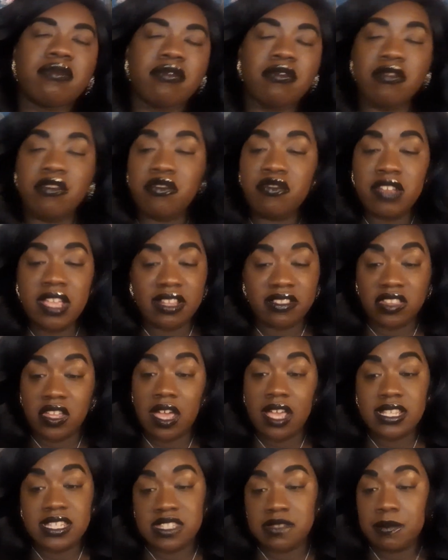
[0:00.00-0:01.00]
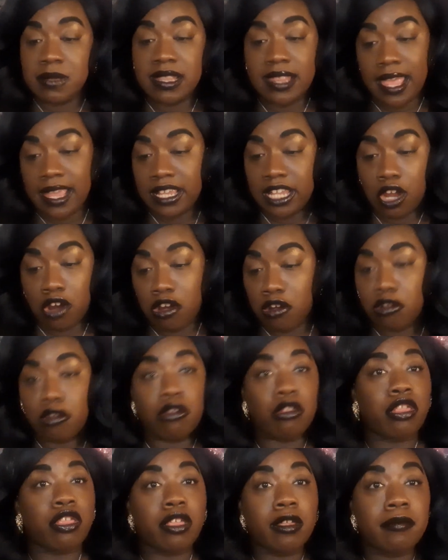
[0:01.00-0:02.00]
it does smell like
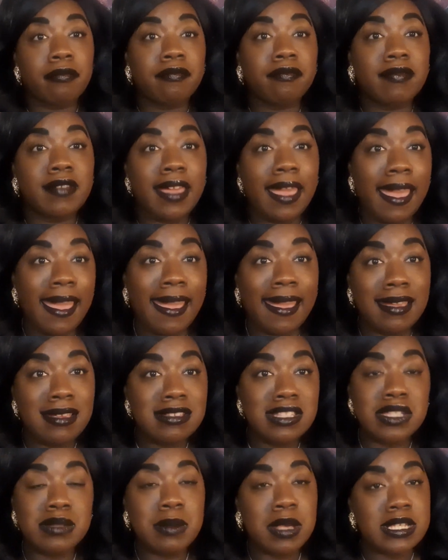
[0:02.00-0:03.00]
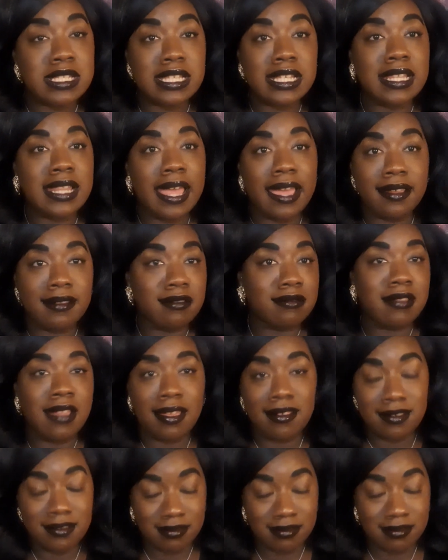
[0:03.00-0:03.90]
earth. Okay, smells look like like